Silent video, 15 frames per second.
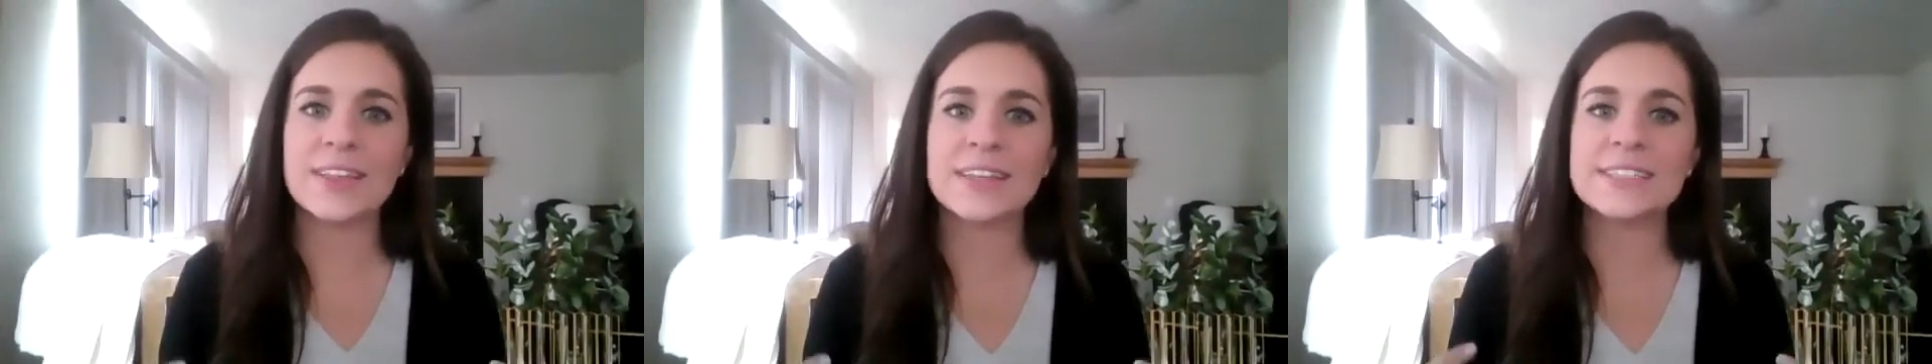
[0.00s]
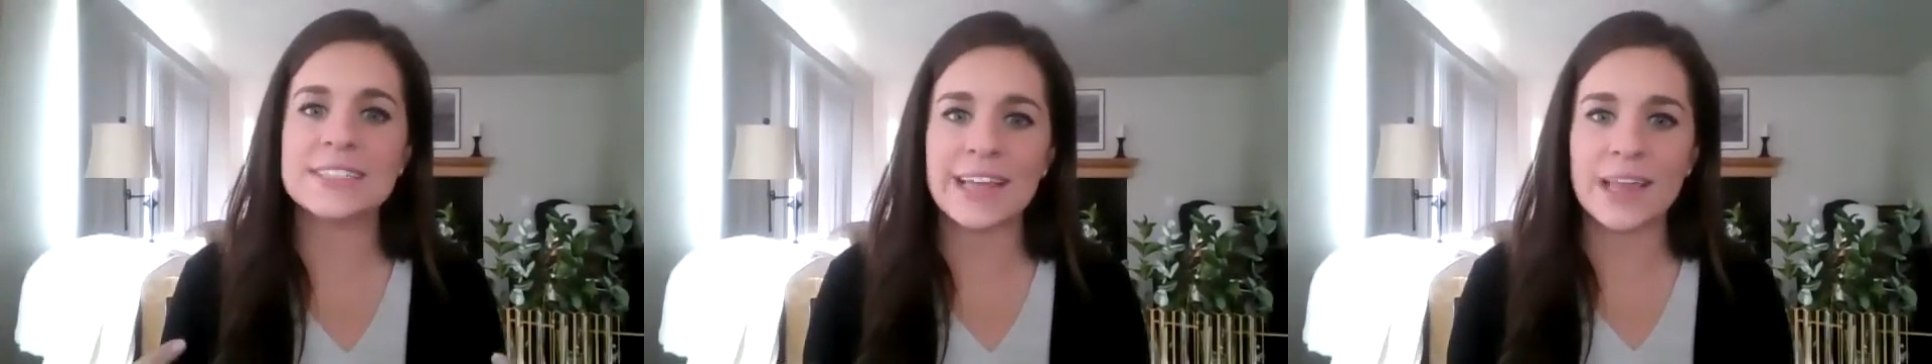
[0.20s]

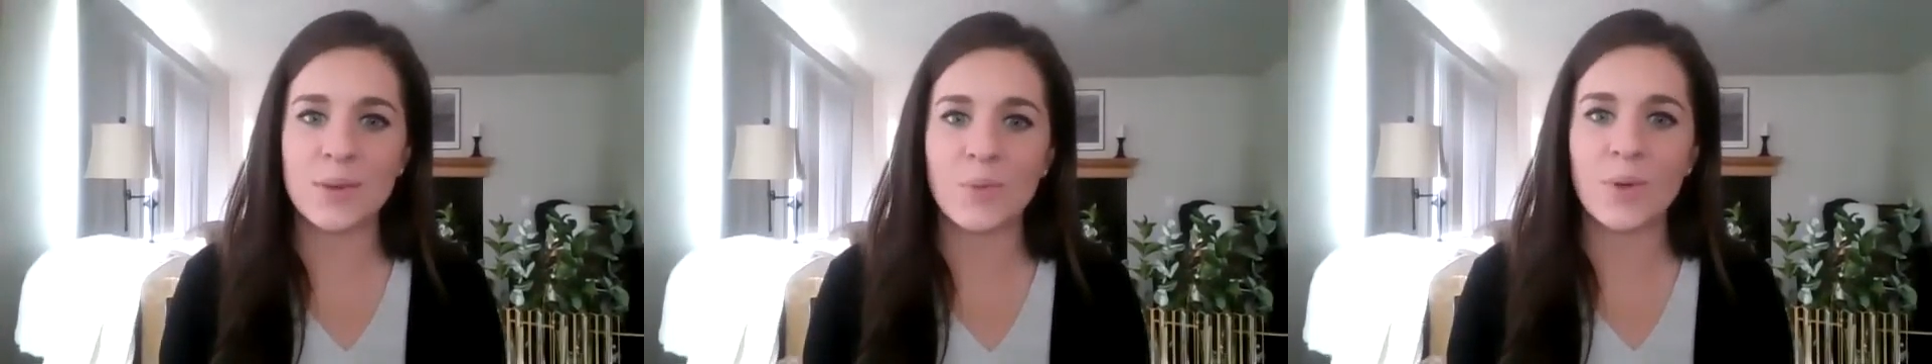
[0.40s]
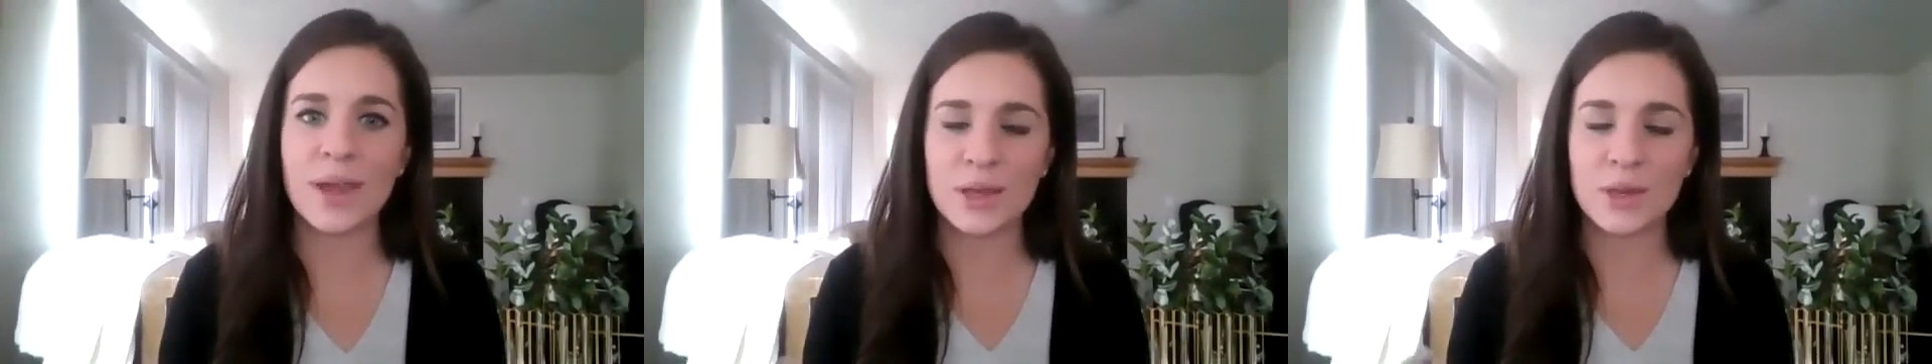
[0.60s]
the
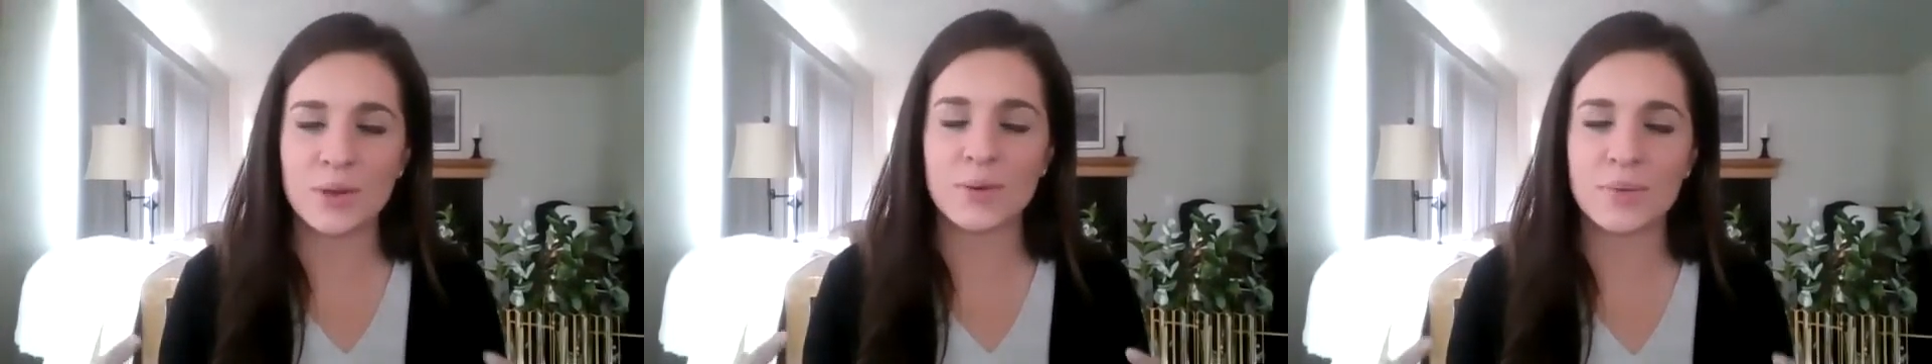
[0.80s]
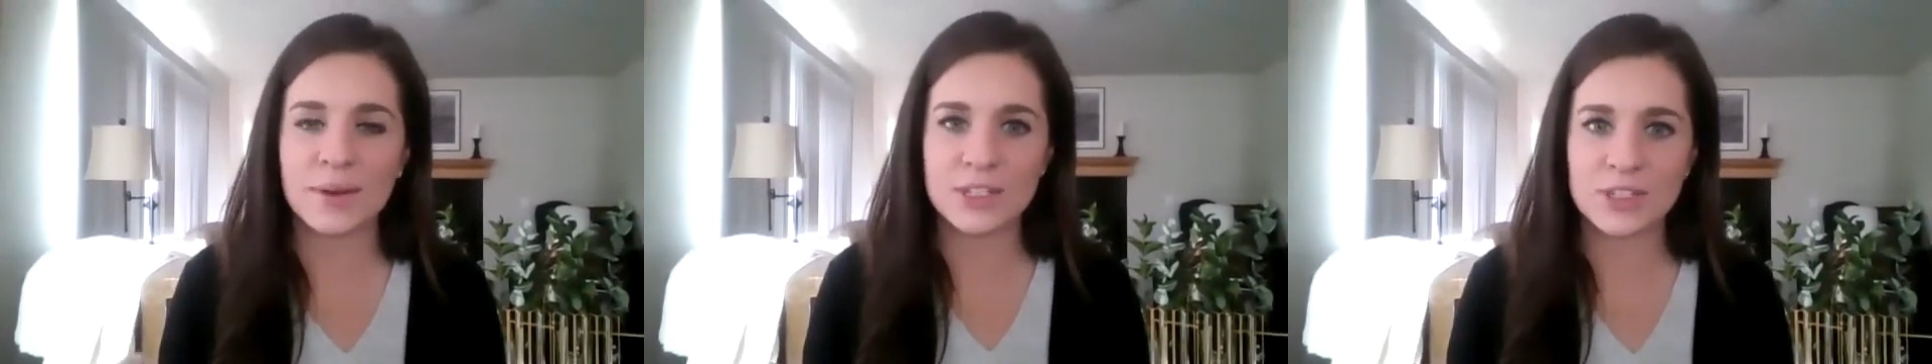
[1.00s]
same way you
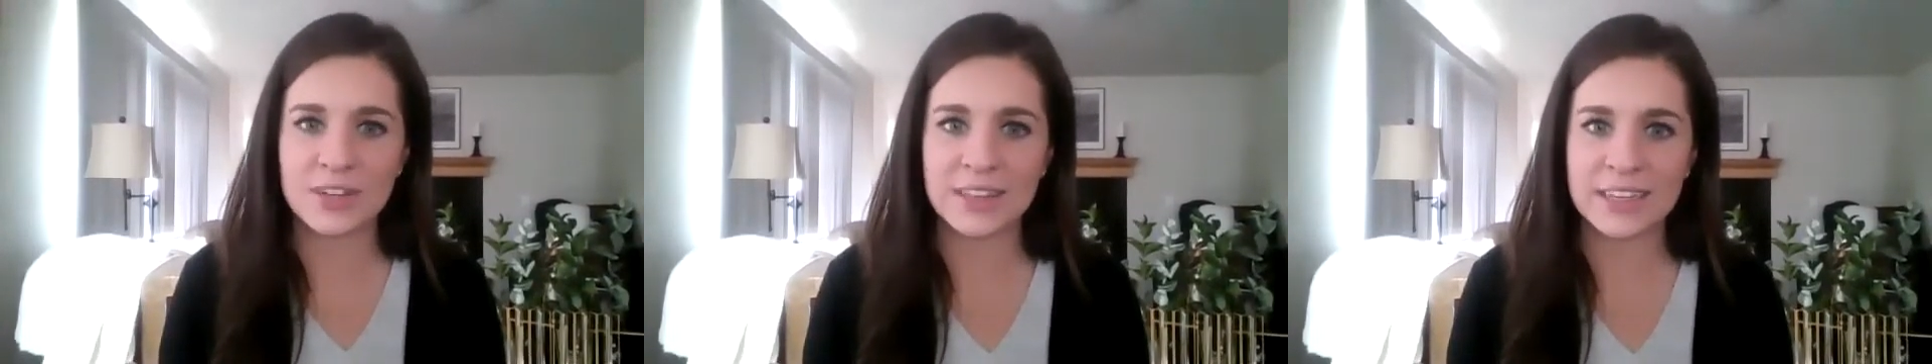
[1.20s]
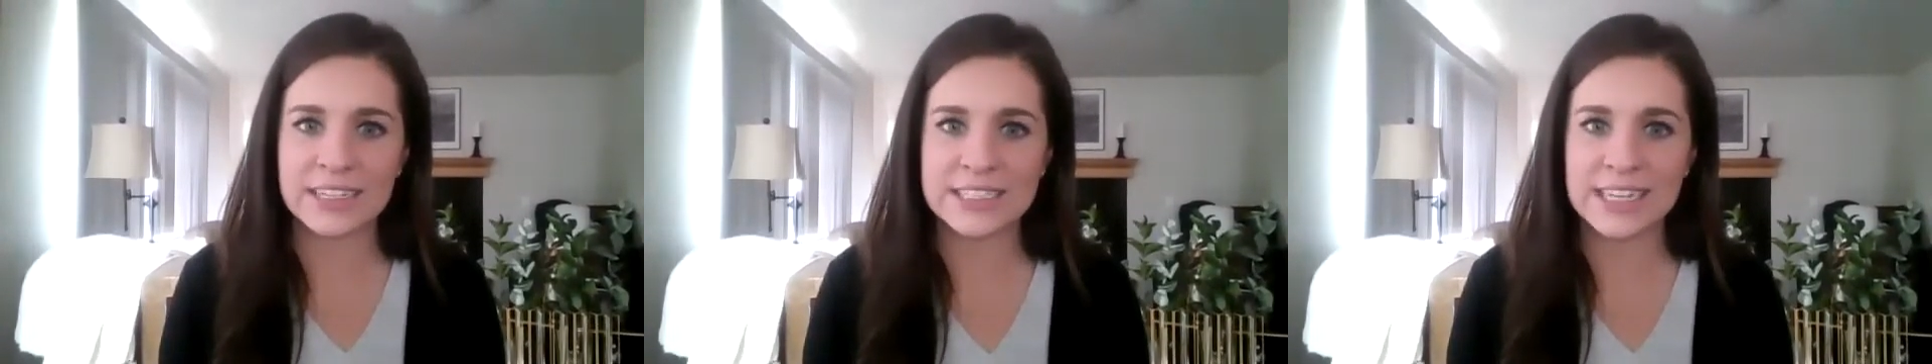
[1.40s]

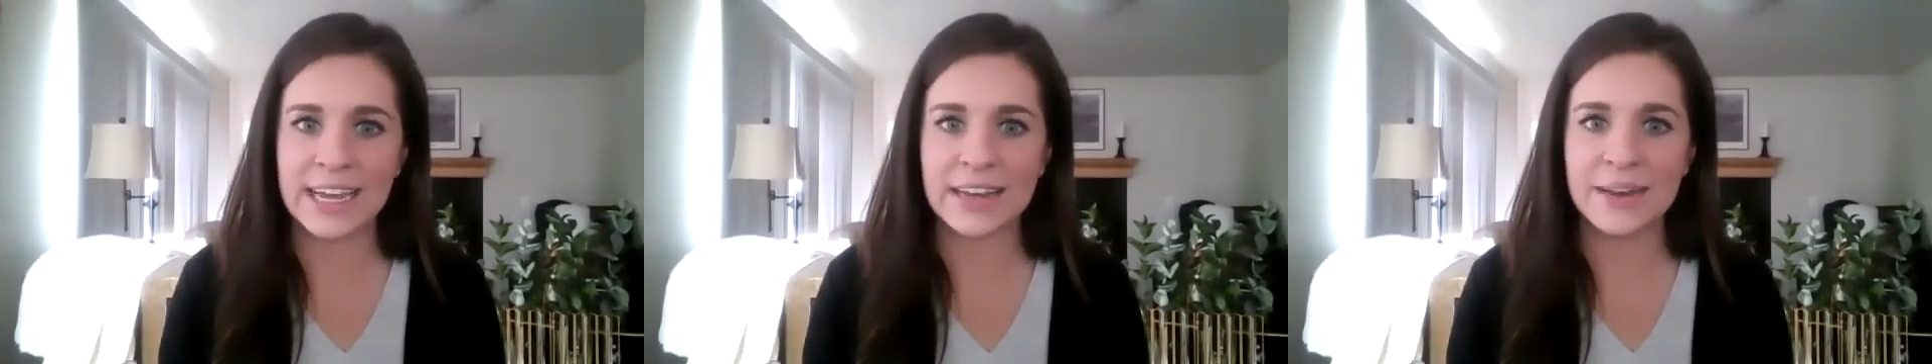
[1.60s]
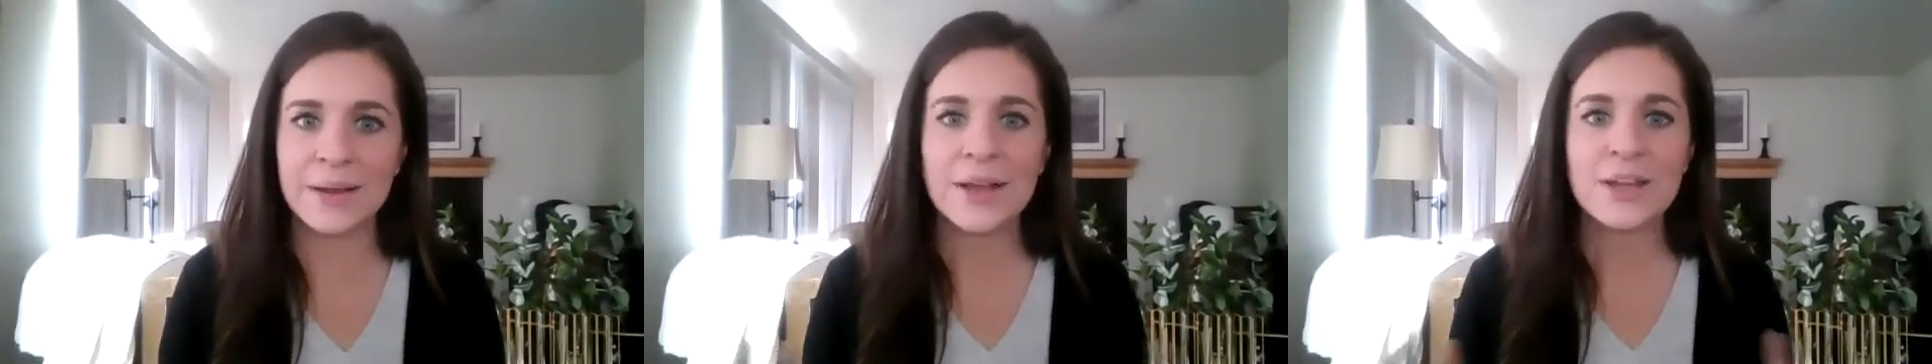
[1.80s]
originally did.